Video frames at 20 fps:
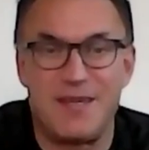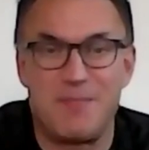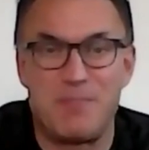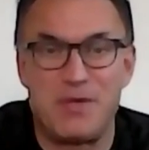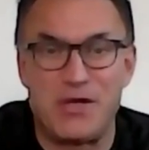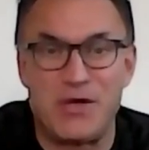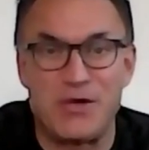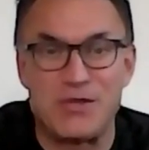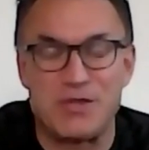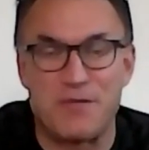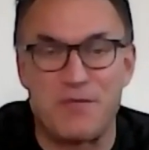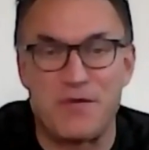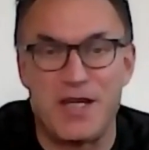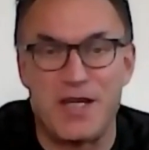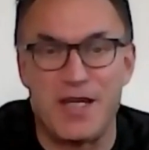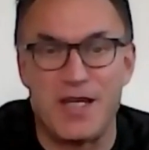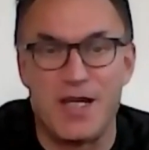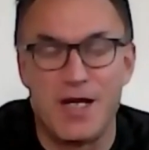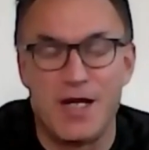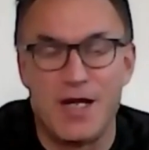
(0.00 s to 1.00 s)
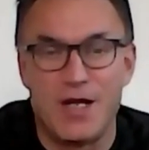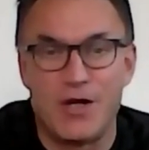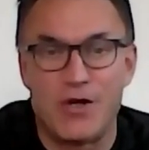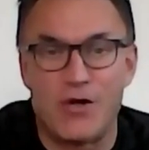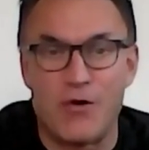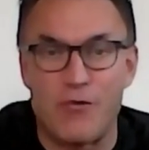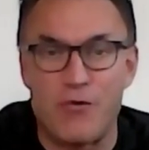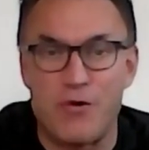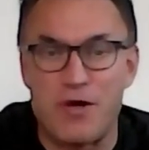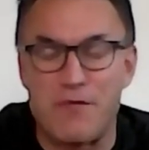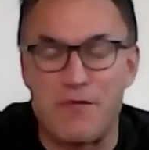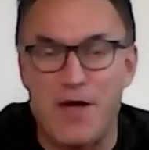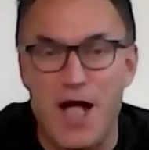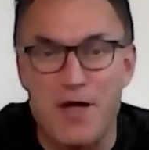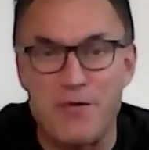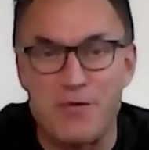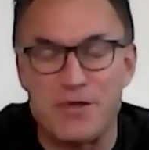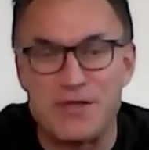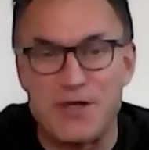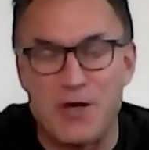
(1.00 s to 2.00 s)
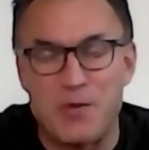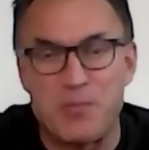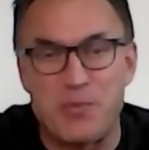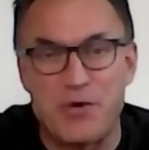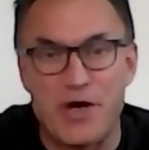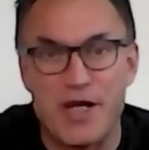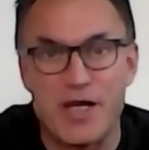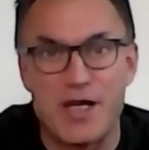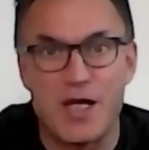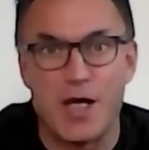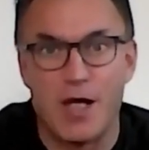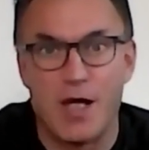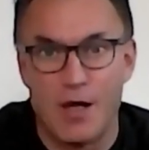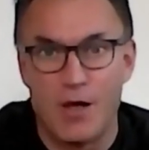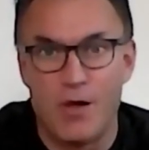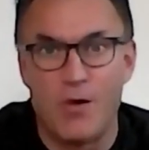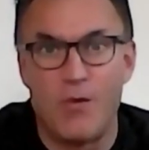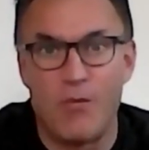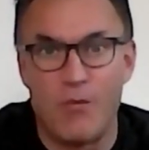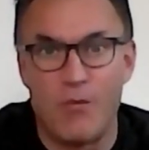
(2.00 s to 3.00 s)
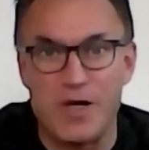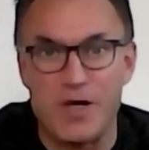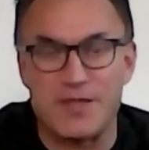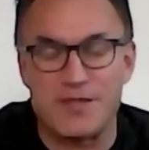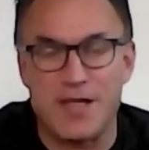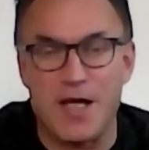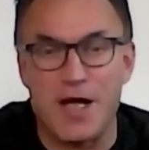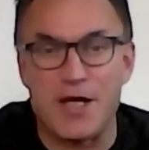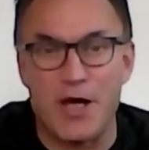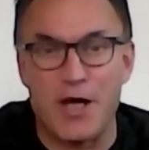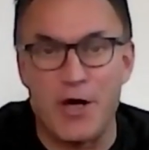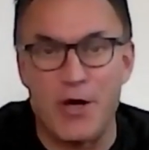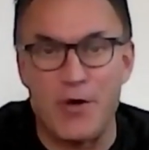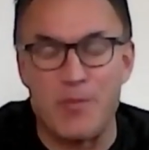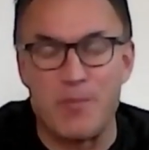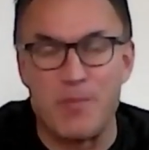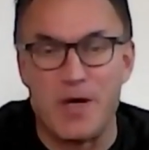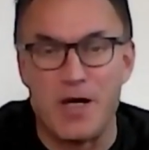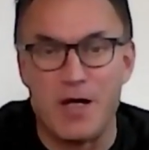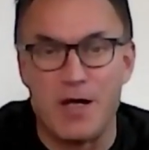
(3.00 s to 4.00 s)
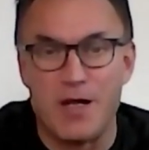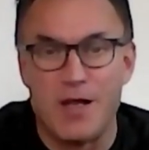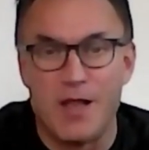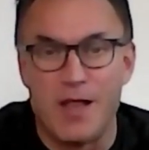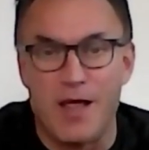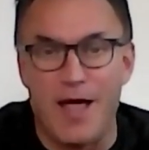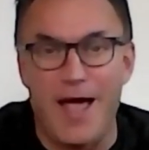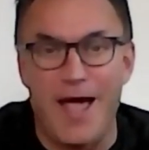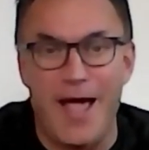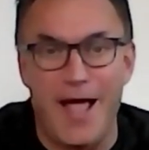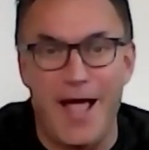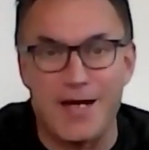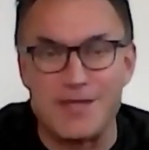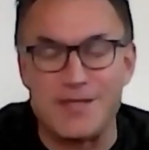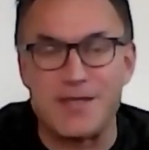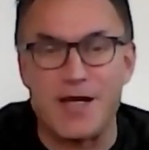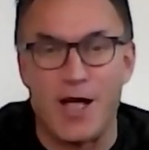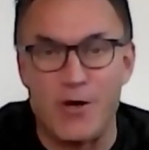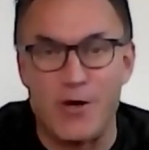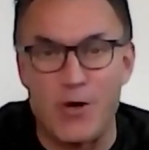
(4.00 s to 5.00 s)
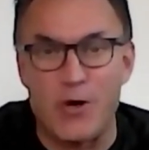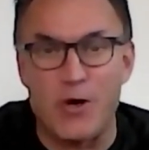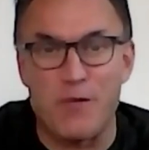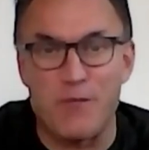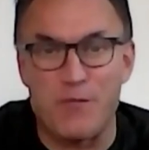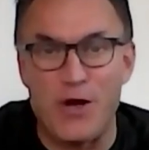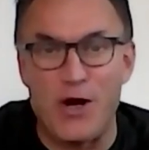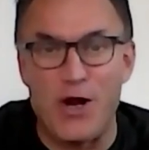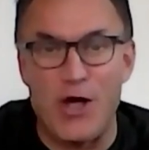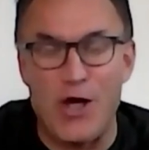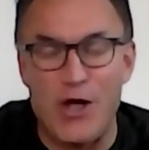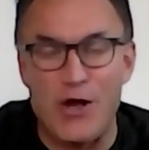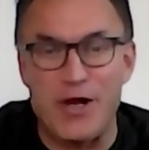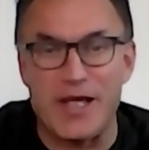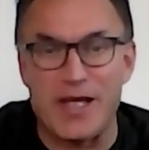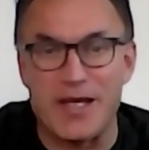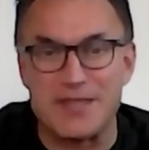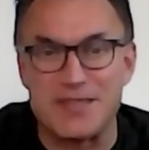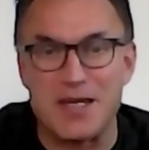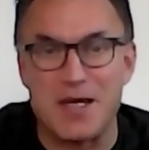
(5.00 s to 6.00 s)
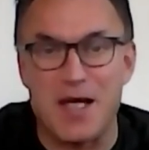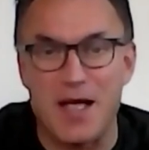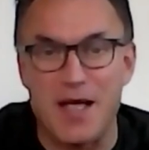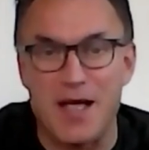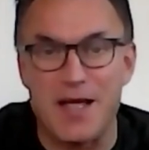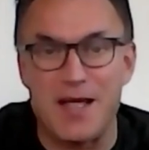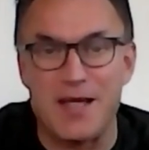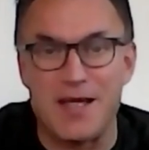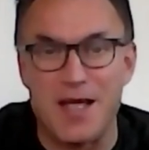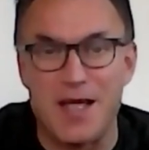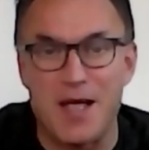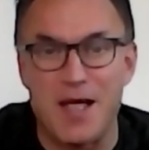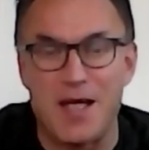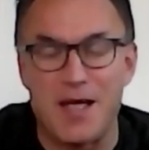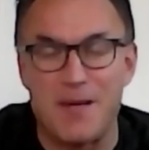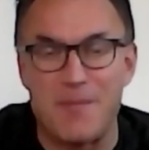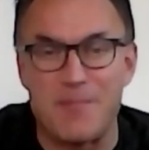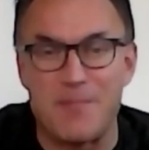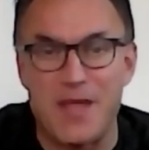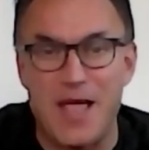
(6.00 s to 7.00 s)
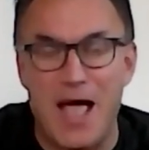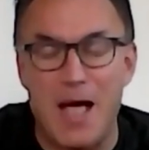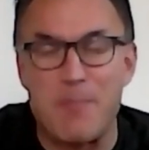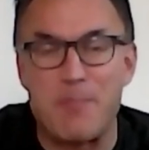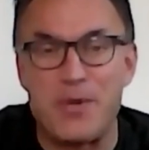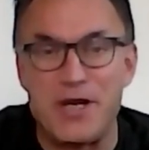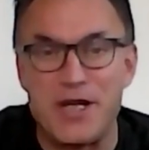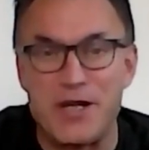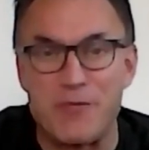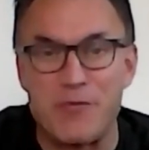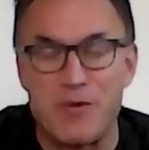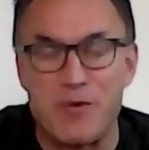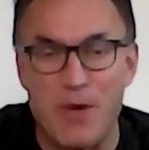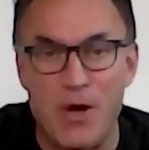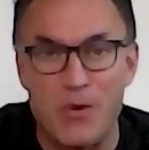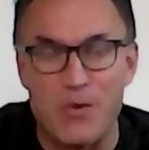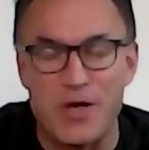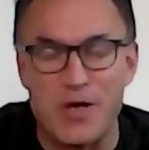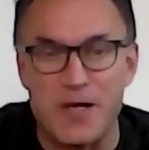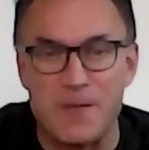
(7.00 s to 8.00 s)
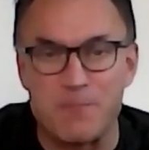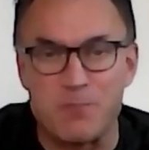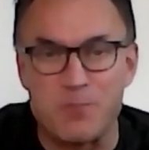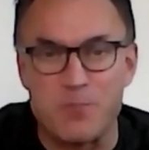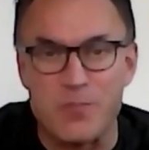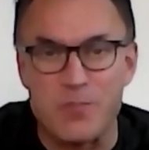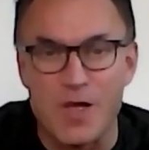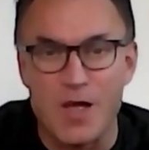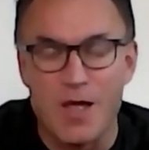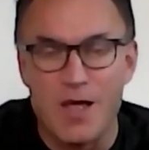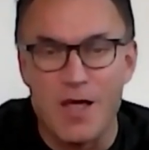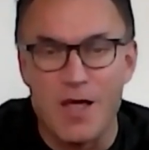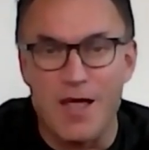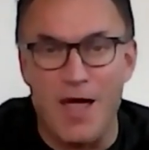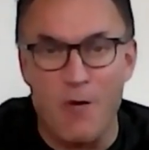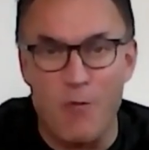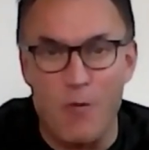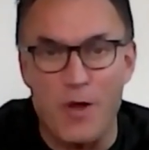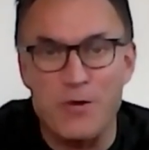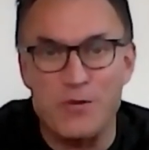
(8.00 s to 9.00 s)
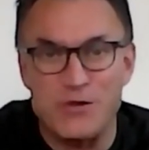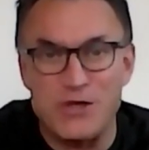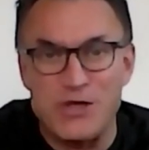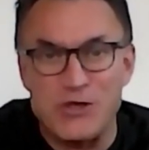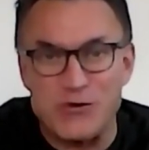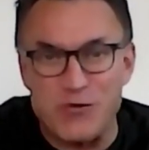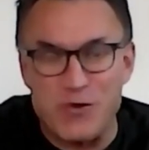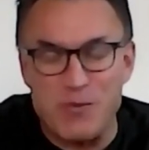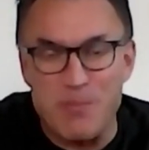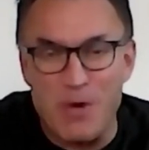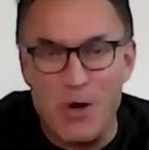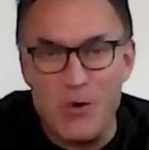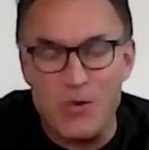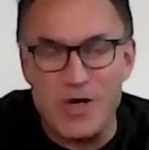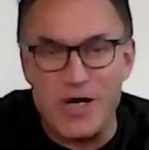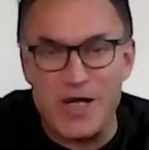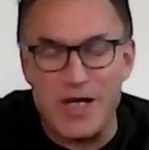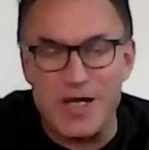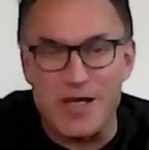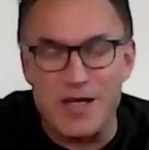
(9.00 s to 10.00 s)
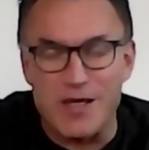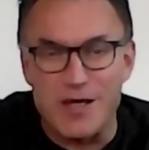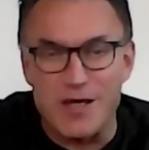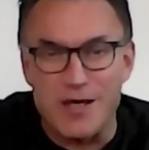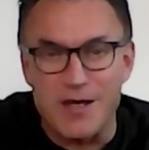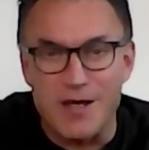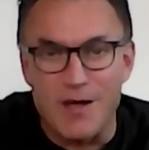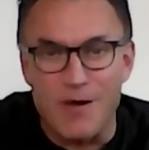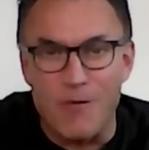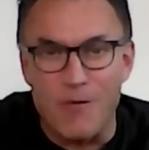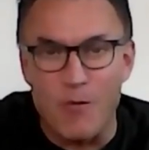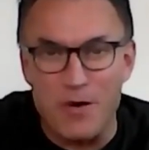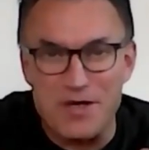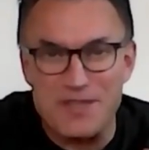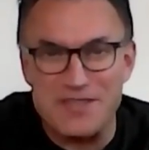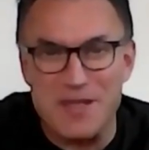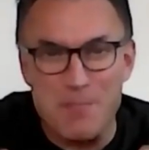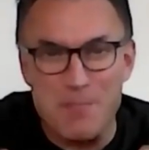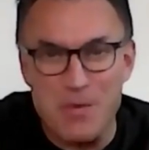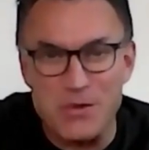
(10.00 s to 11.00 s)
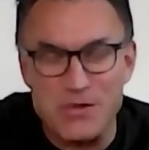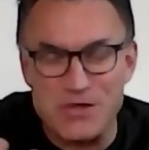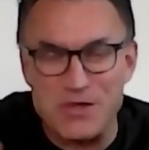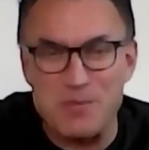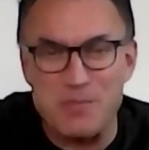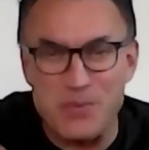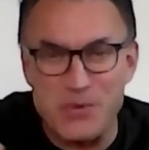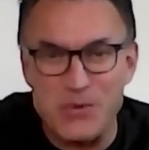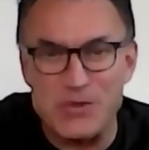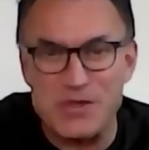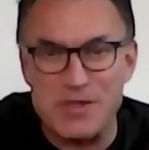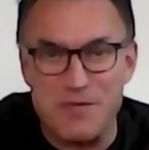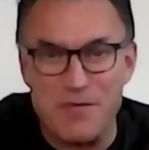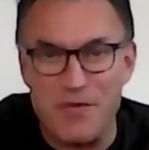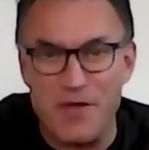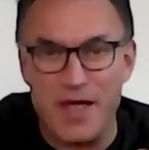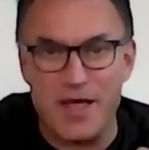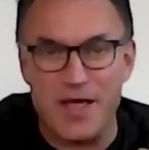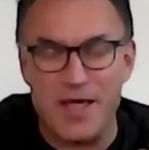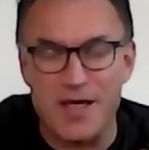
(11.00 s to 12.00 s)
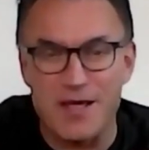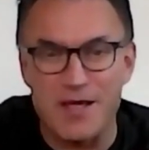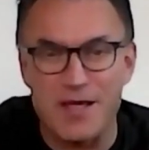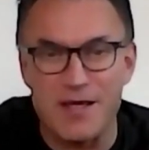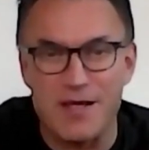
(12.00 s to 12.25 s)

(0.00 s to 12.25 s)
because of the coronavirus outbreak, we are stuck at home, and a lot of the learning is happening remotely. And when you teach remotely, what is the most important thing?